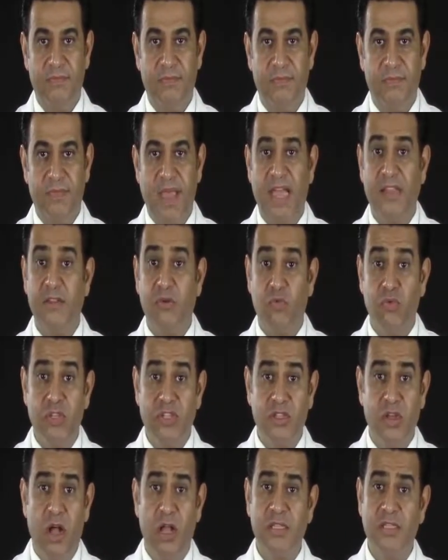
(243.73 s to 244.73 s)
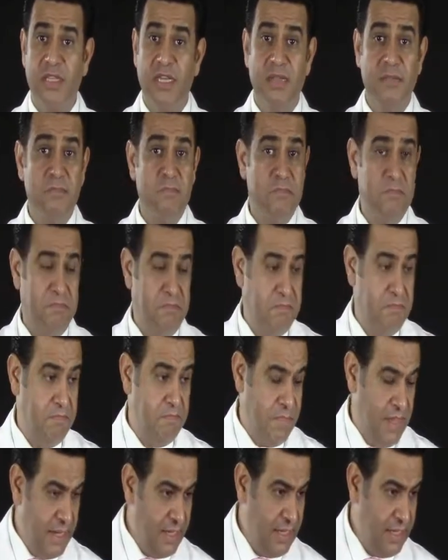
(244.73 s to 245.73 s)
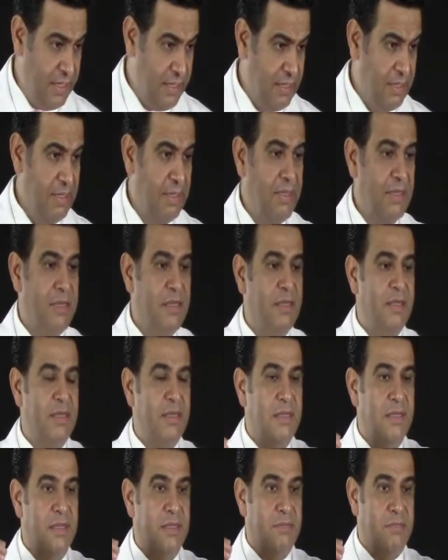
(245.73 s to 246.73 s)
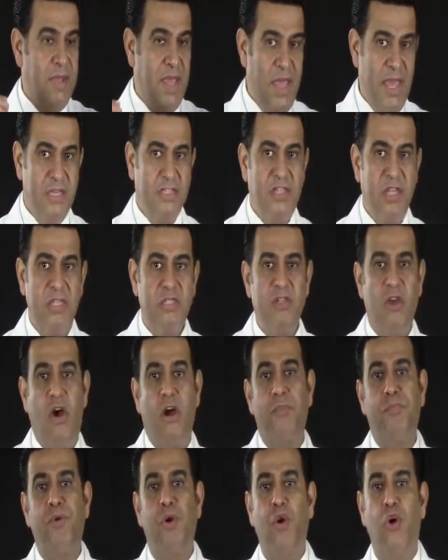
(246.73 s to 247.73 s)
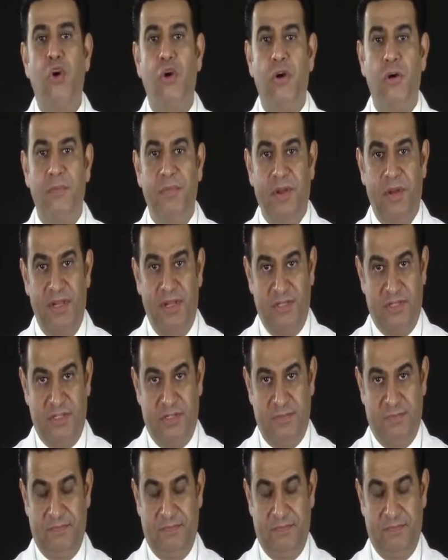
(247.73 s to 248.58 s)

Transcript: And the results in many patients are permanent.